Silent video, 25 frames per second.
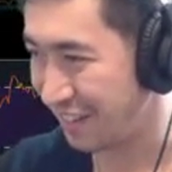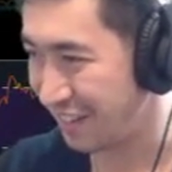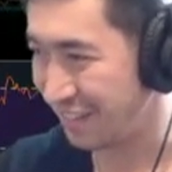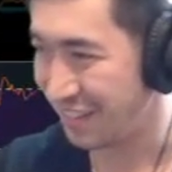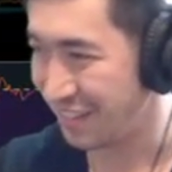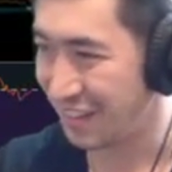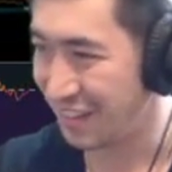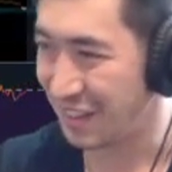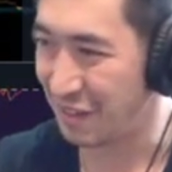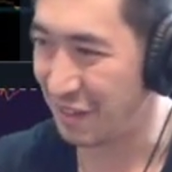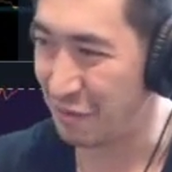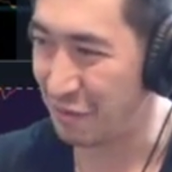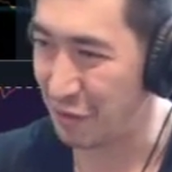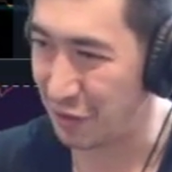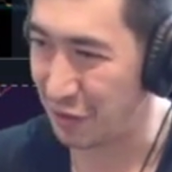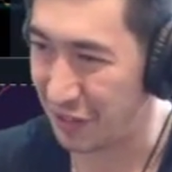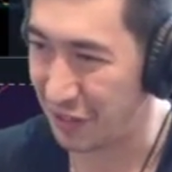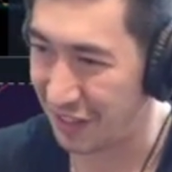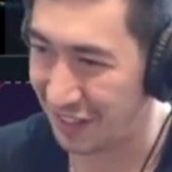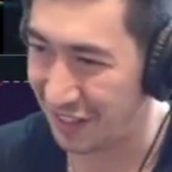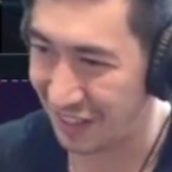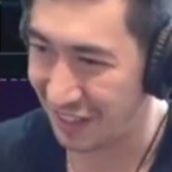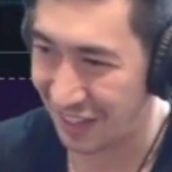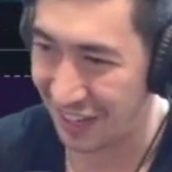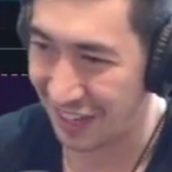He rolled
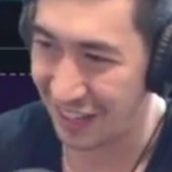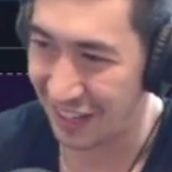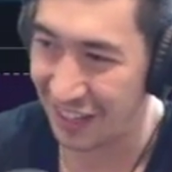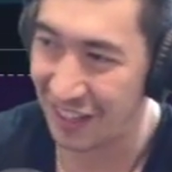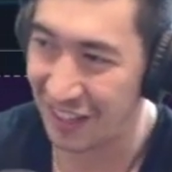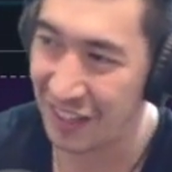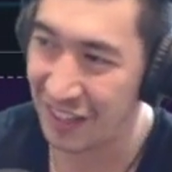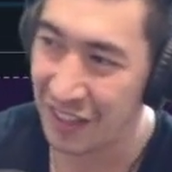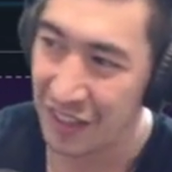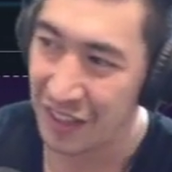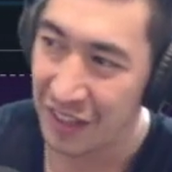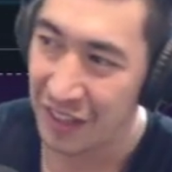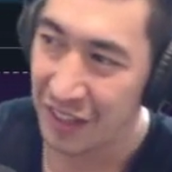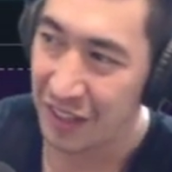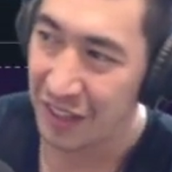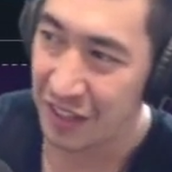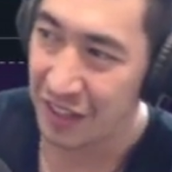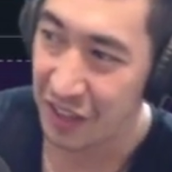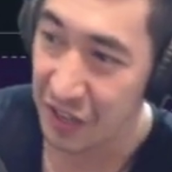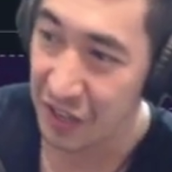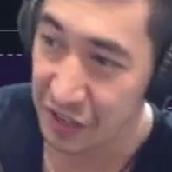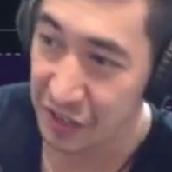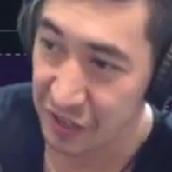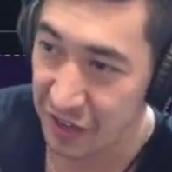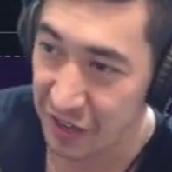in late. Yeah,
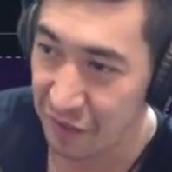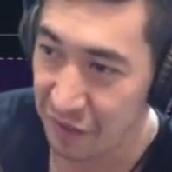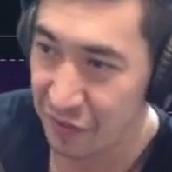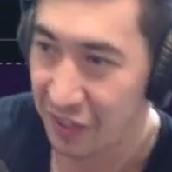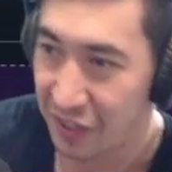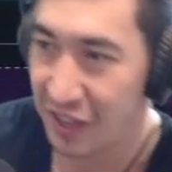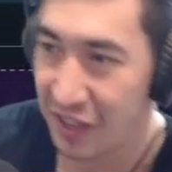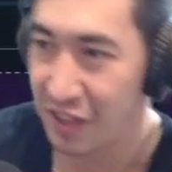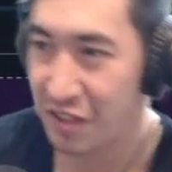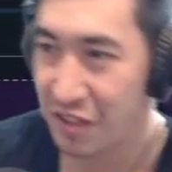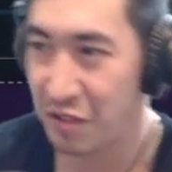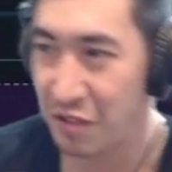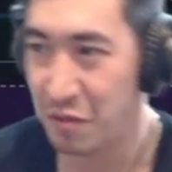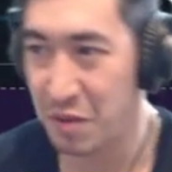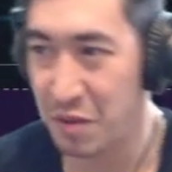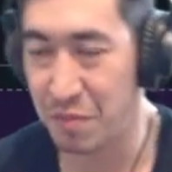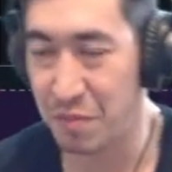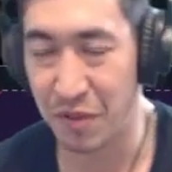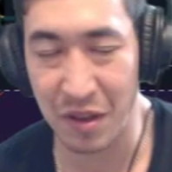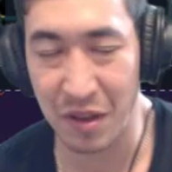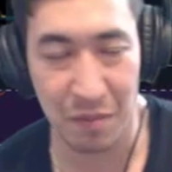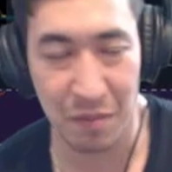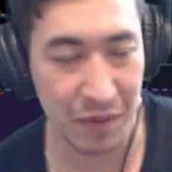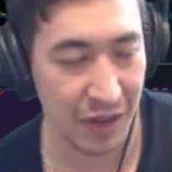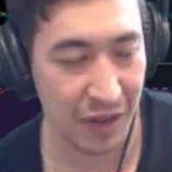you're gonna have to catch the
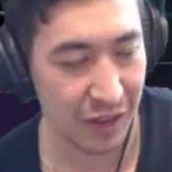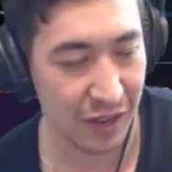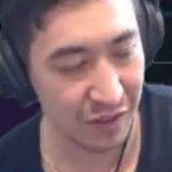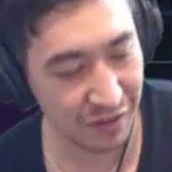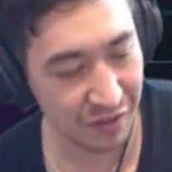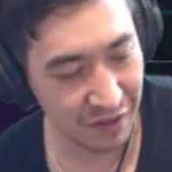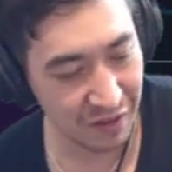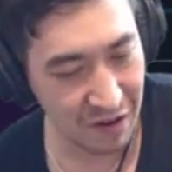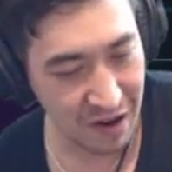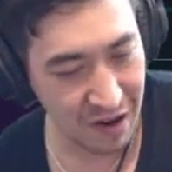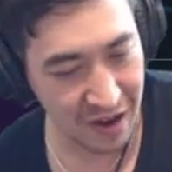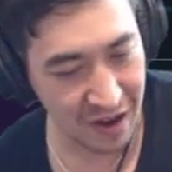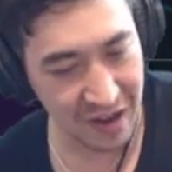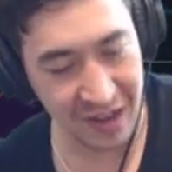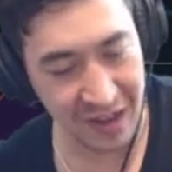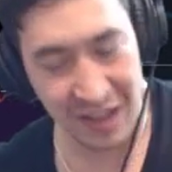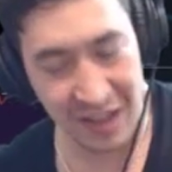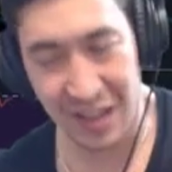replay, man. Sorry.